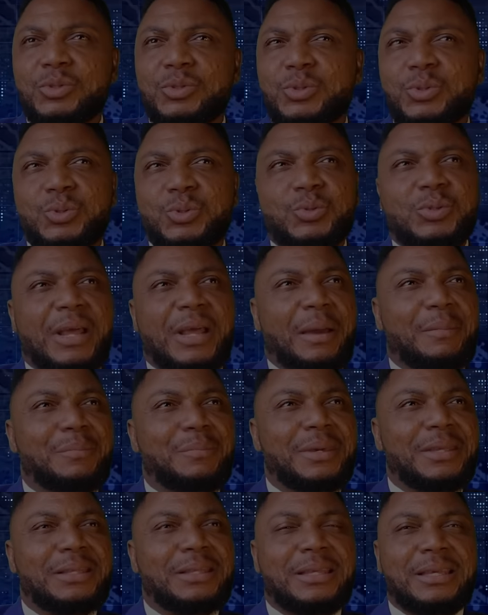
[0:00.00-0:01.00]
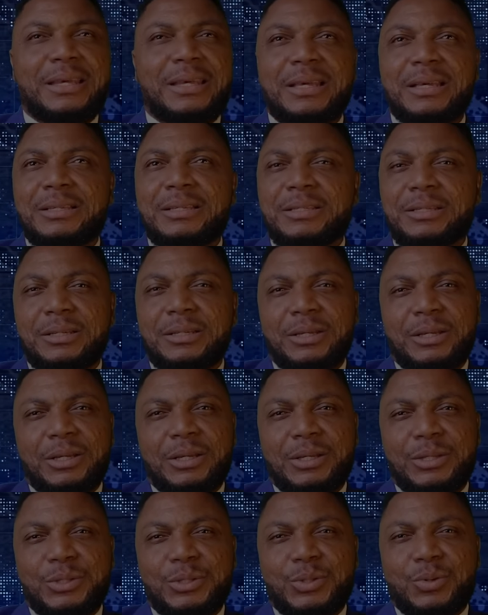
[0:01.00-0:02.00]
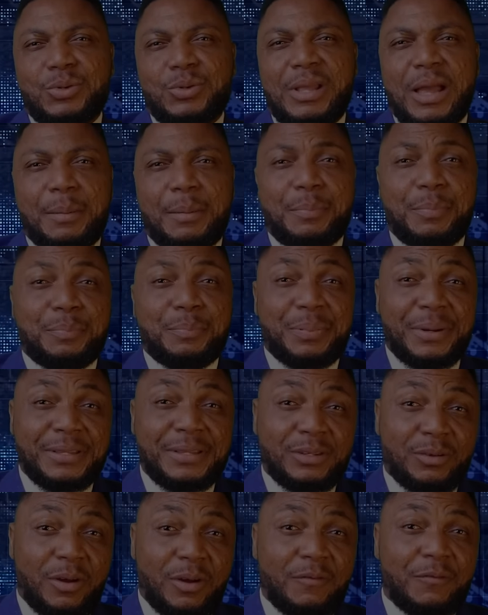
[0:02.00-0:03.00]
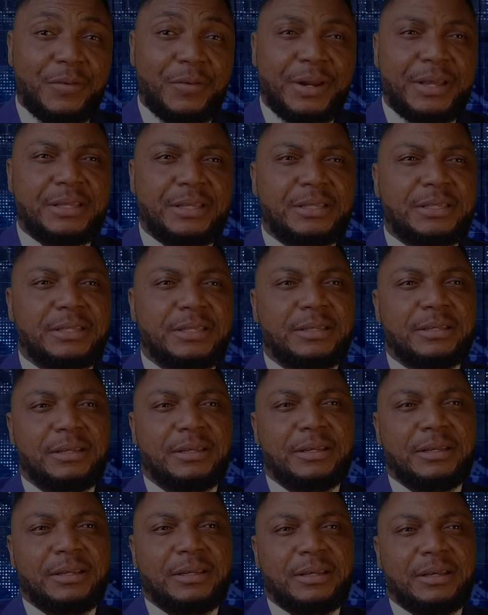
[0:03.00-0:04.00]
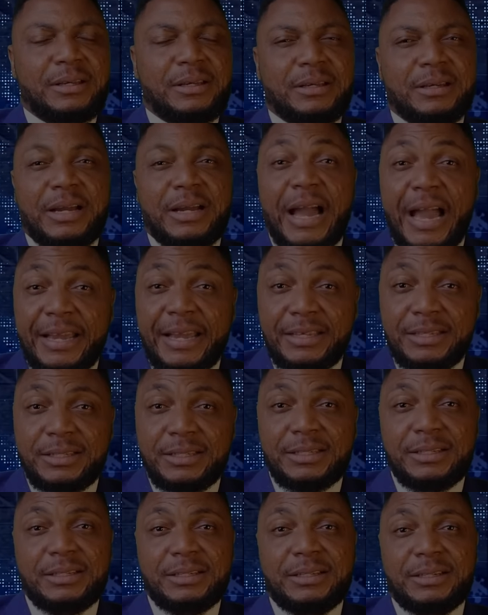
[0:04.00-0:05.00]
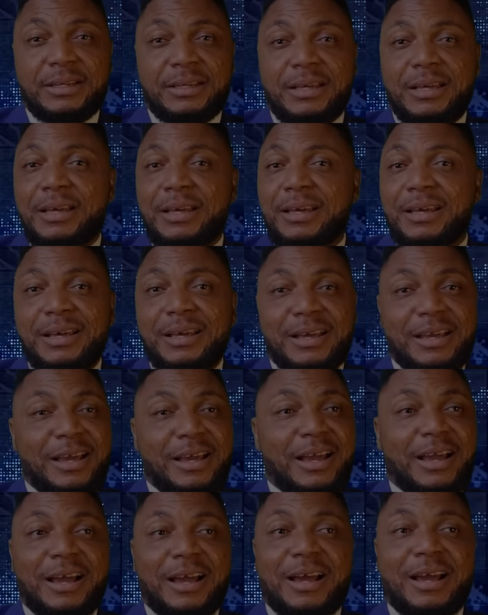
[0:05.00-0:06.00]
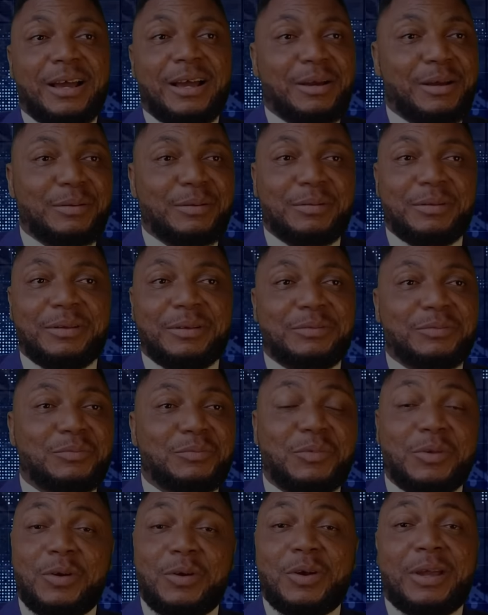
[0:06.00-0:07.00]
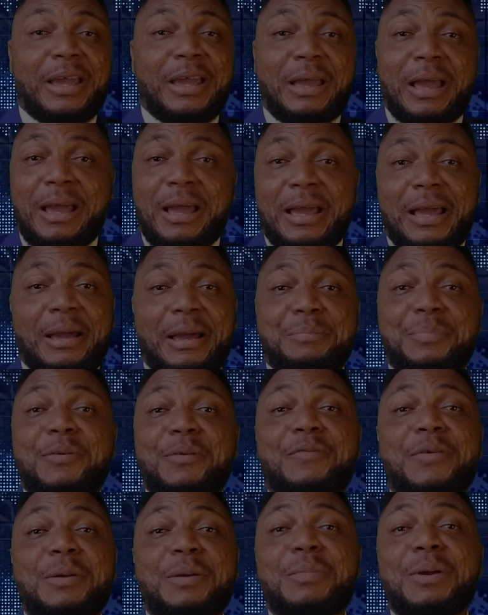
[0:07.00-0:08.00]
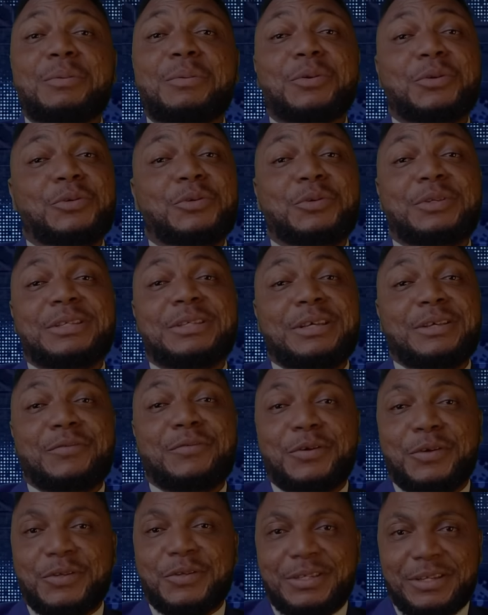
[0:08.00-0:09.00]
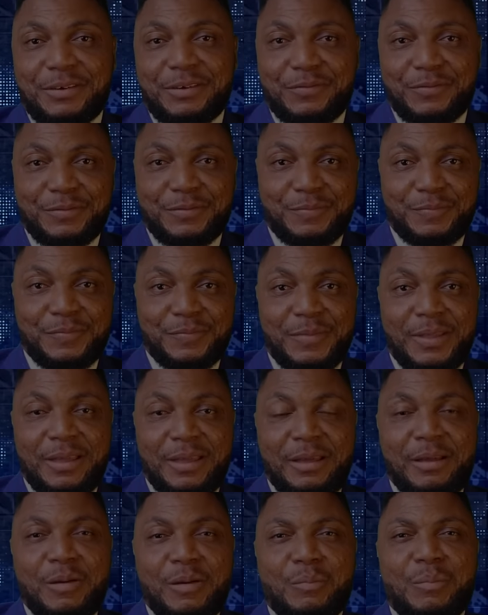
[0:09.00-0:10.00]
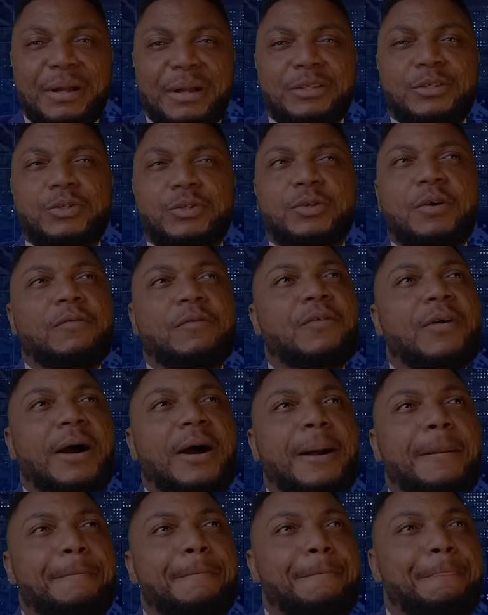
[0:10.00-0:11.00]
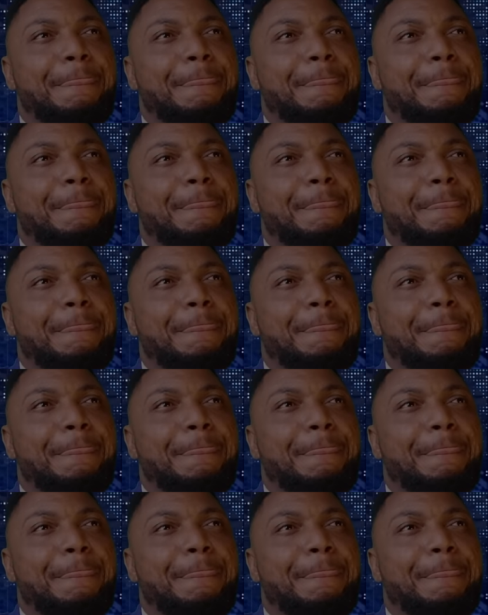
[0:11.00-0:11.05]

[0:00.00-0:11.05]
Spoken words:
through their meetings, through their press conference. Guys, I prefer maybe you should see it for yourself. But so far,